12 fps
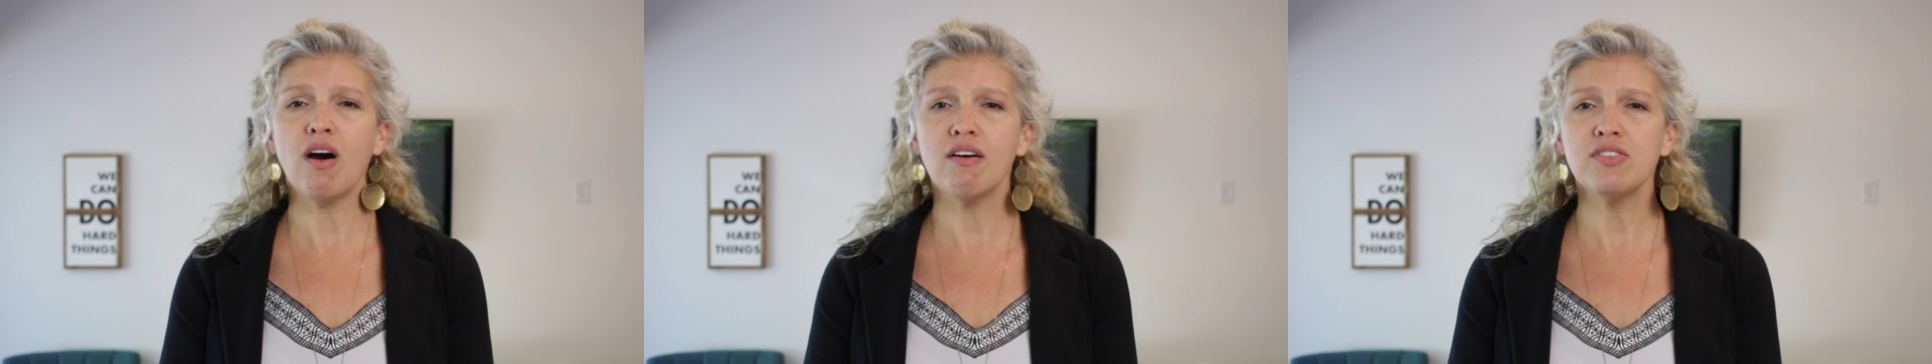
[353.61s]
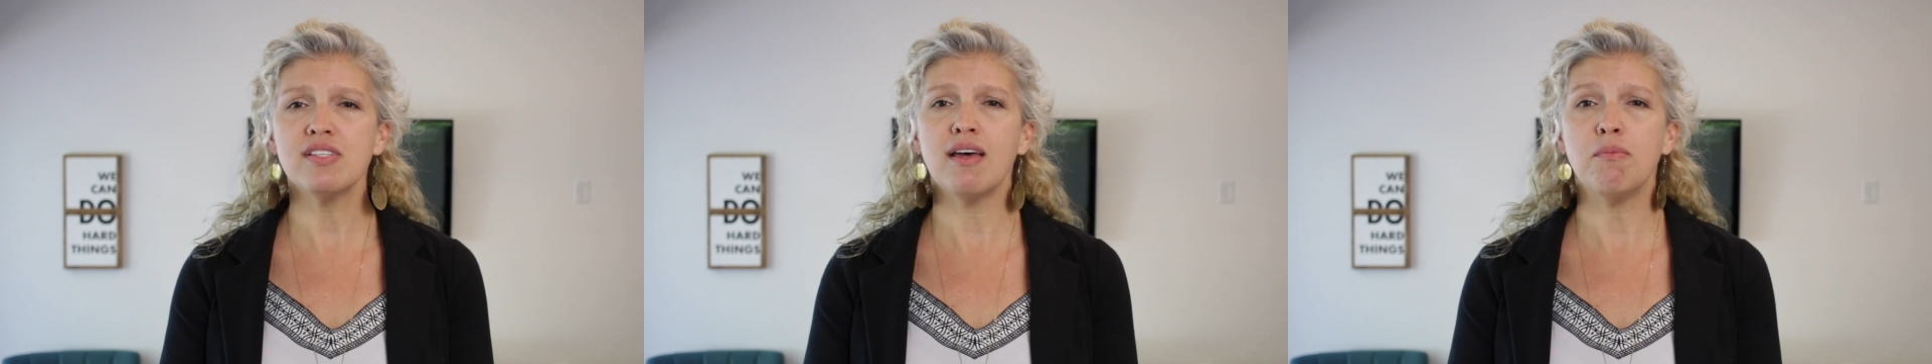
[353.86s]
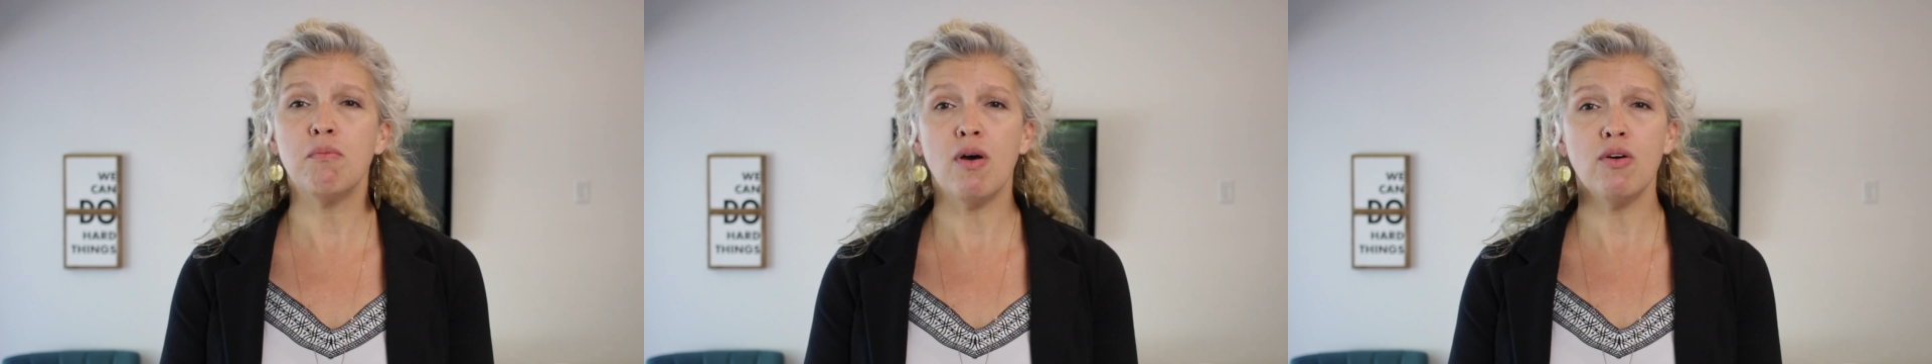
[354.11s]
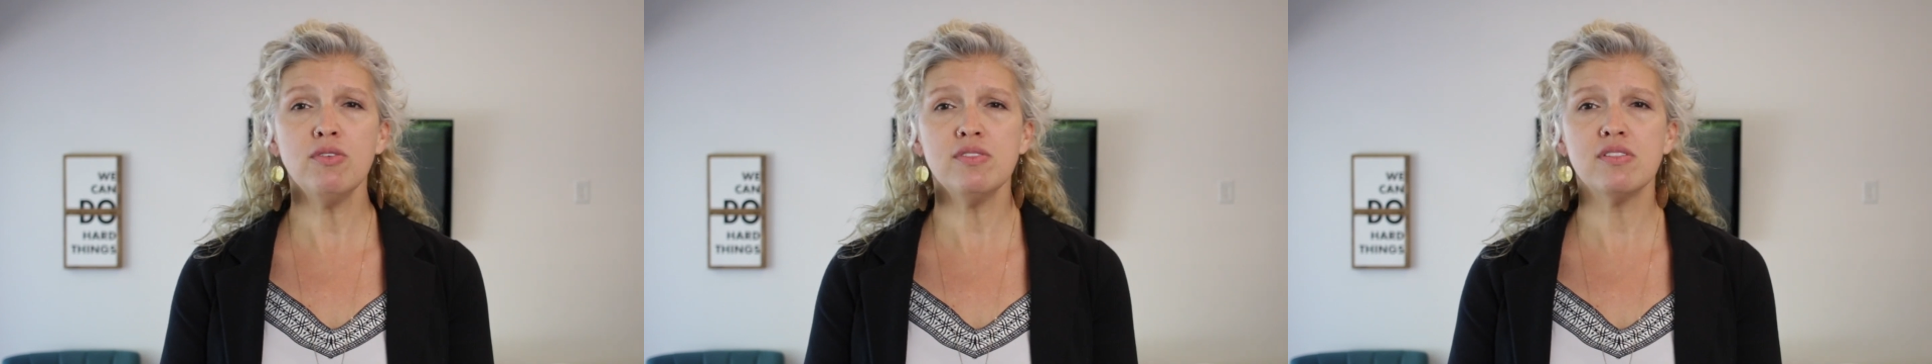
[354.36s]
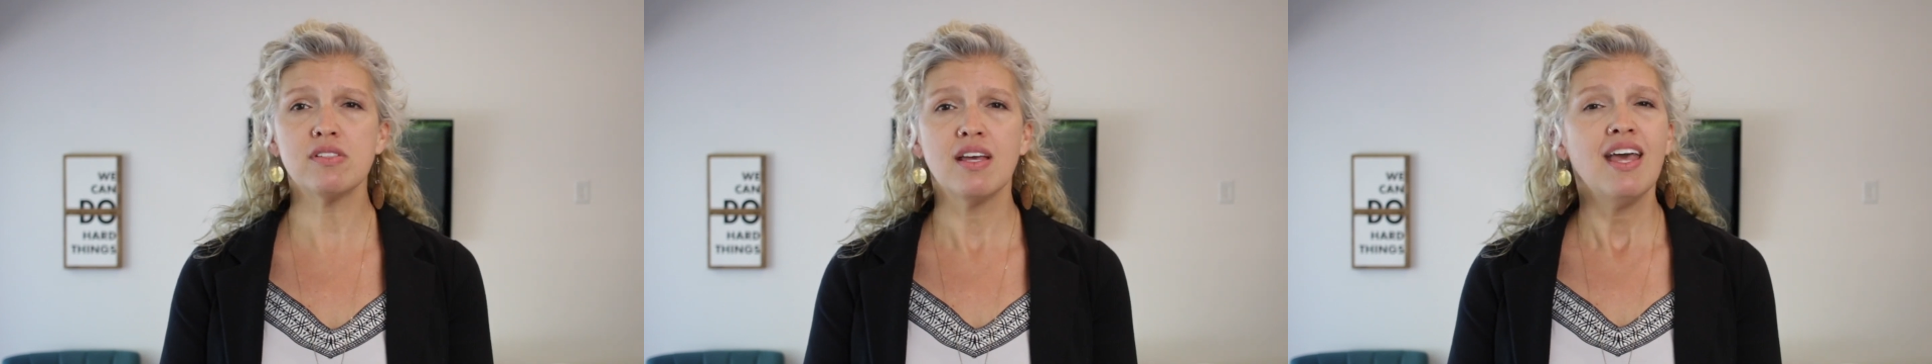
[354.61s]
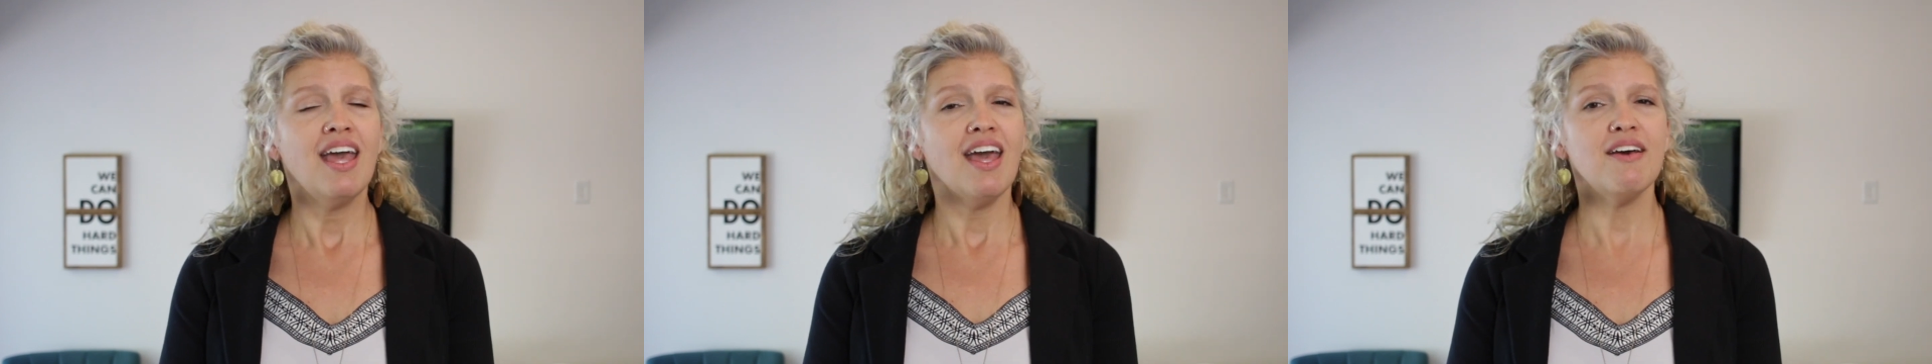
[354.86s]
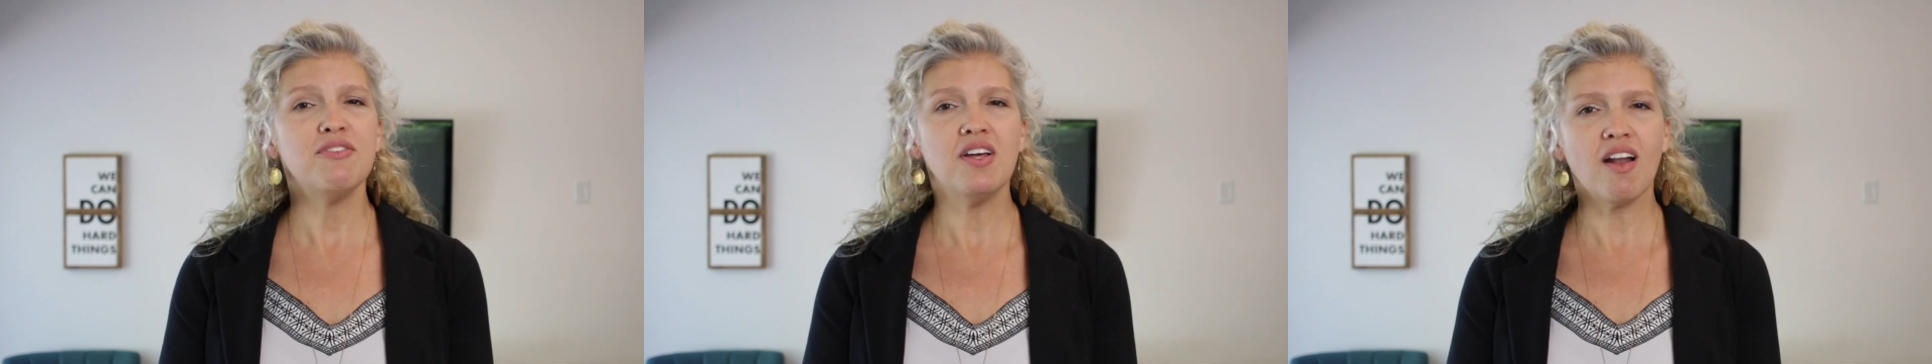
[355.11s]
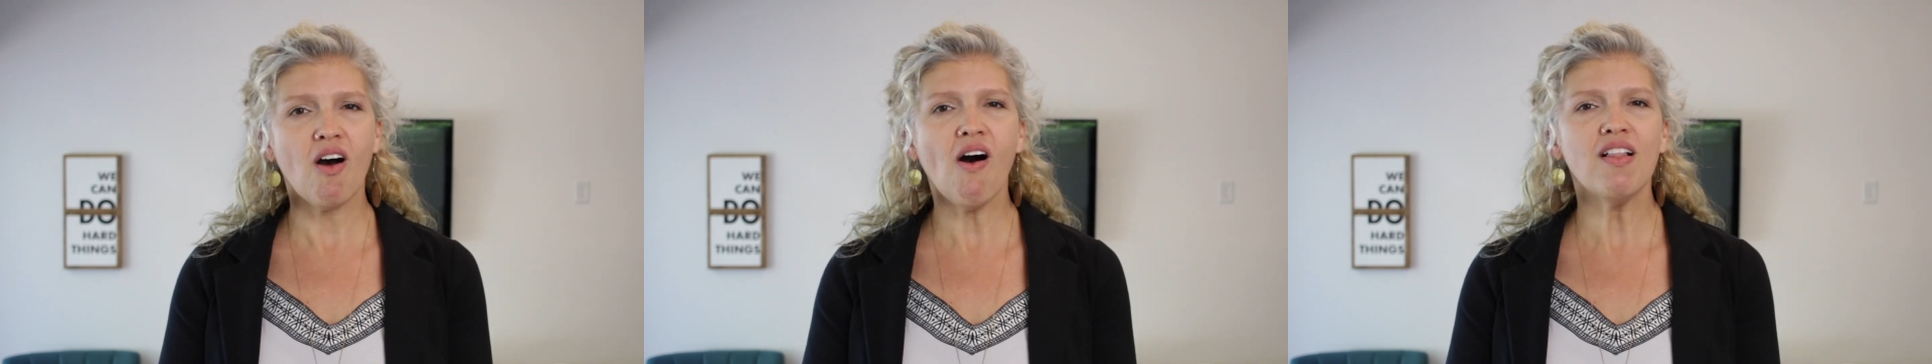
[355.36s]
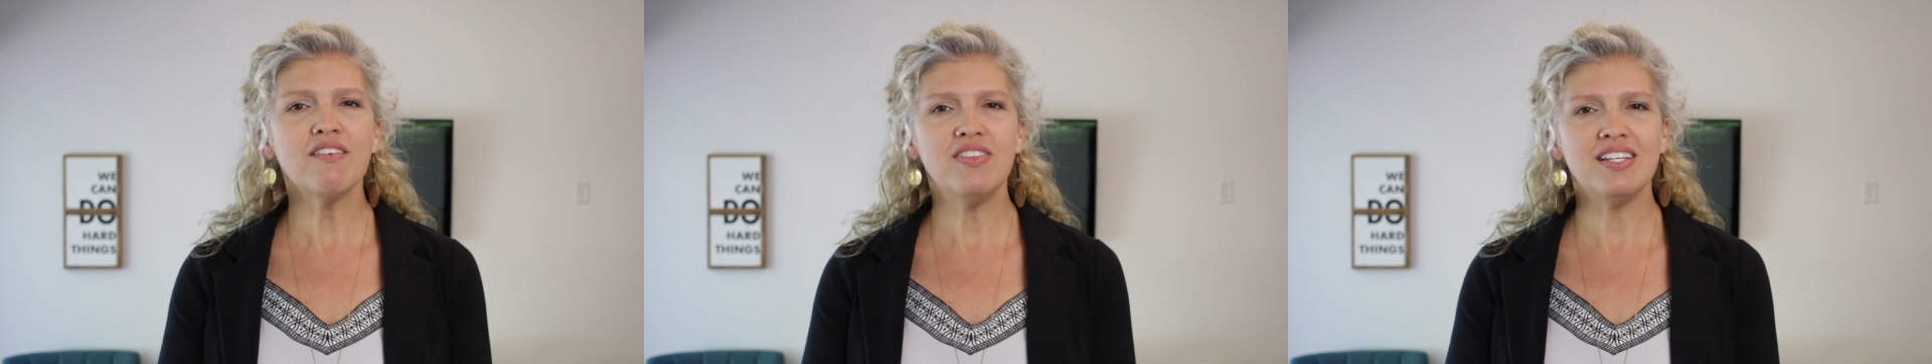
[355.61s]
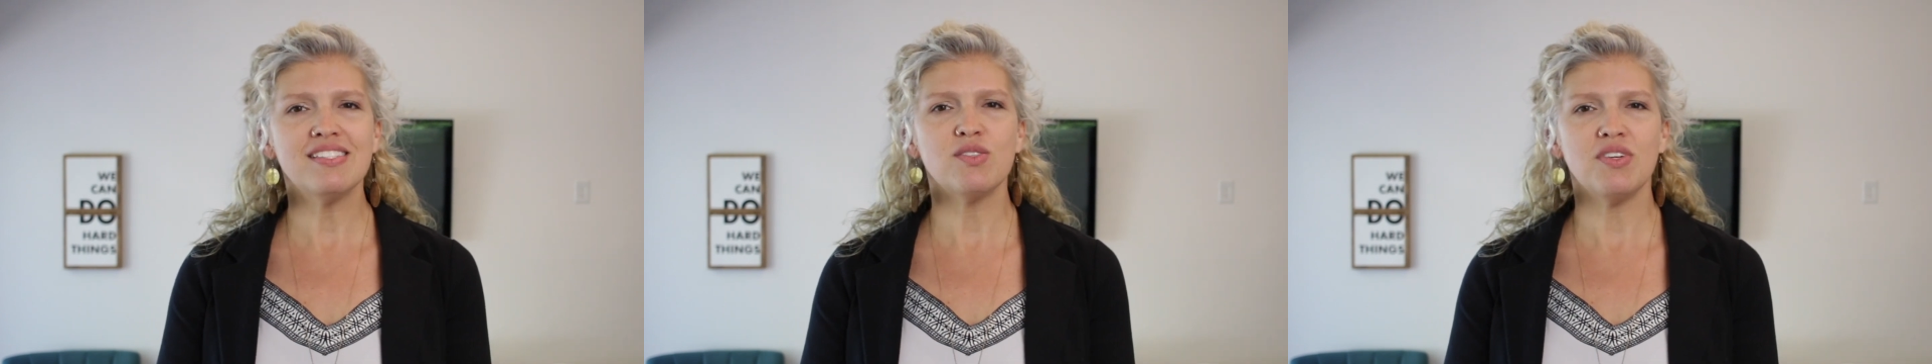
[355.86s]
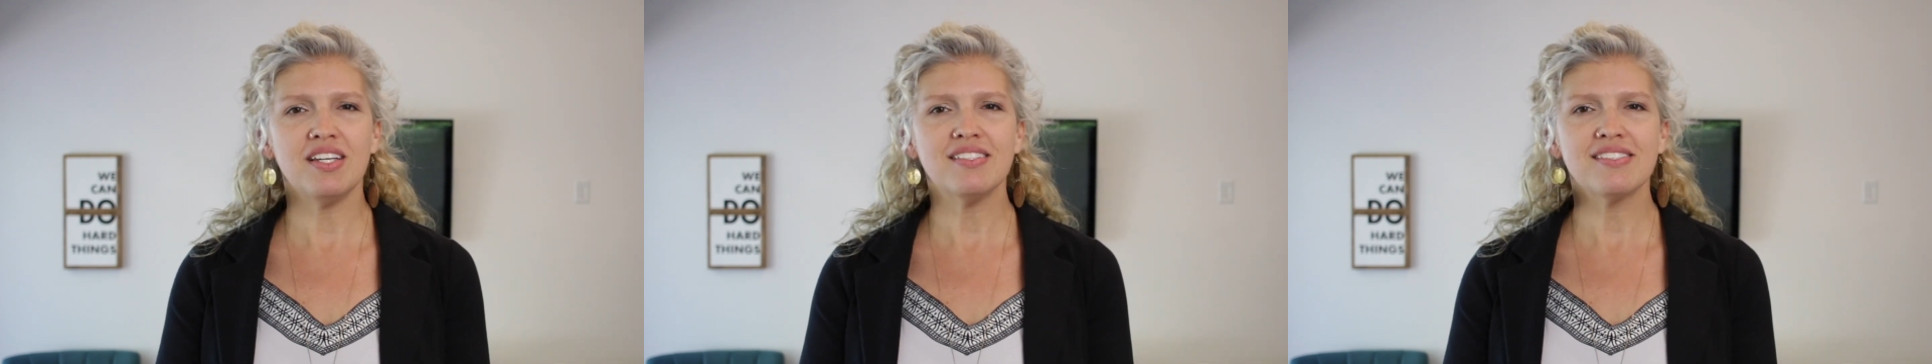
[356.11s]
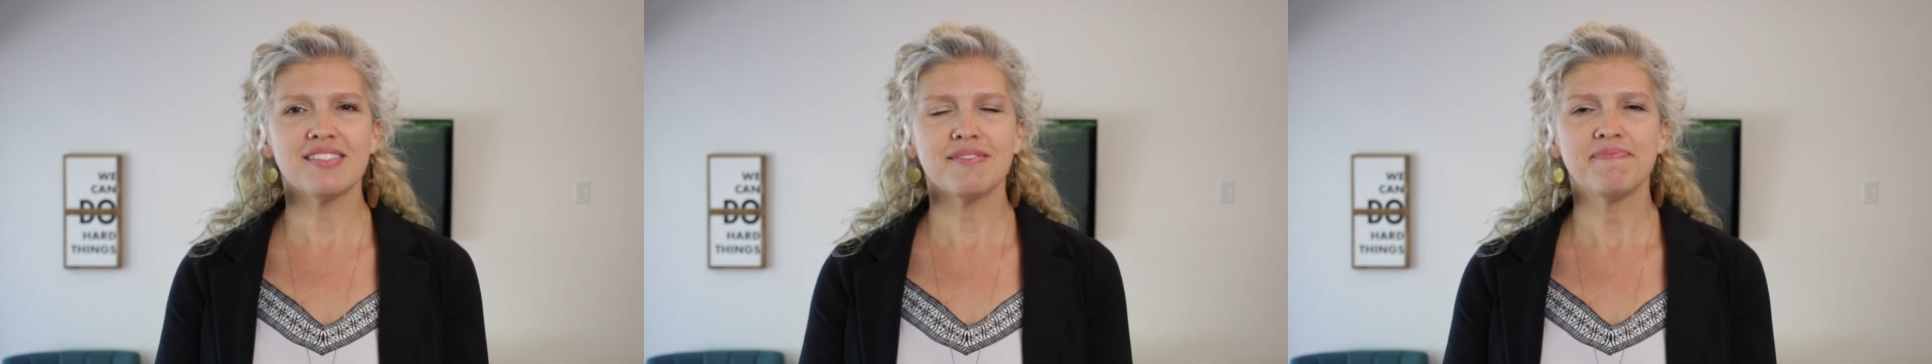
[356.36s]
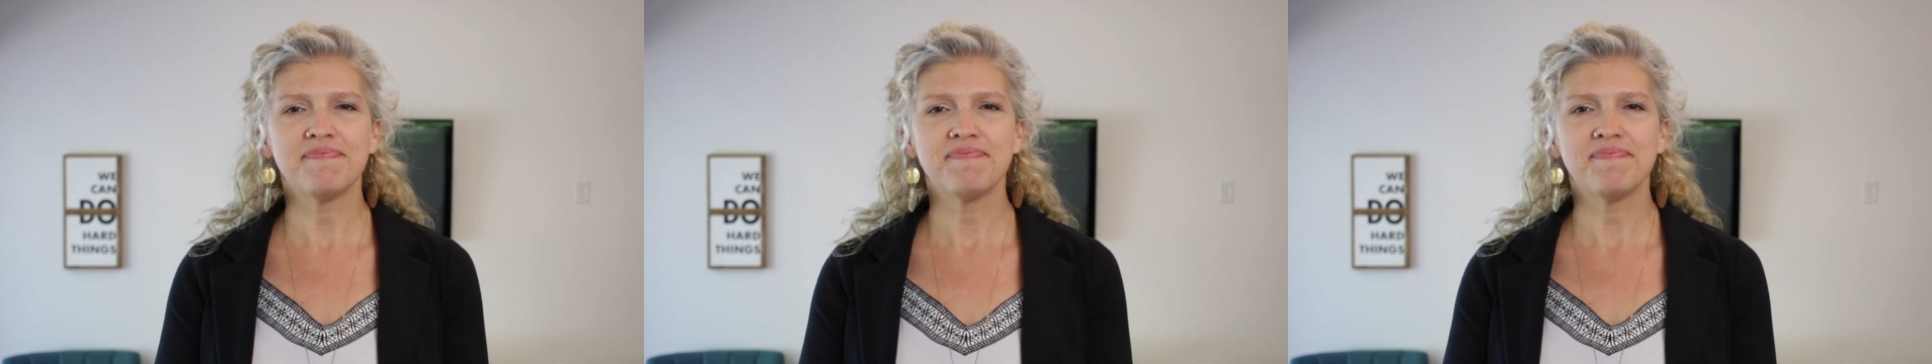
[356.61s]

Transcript: offset most, if not all, of these fees.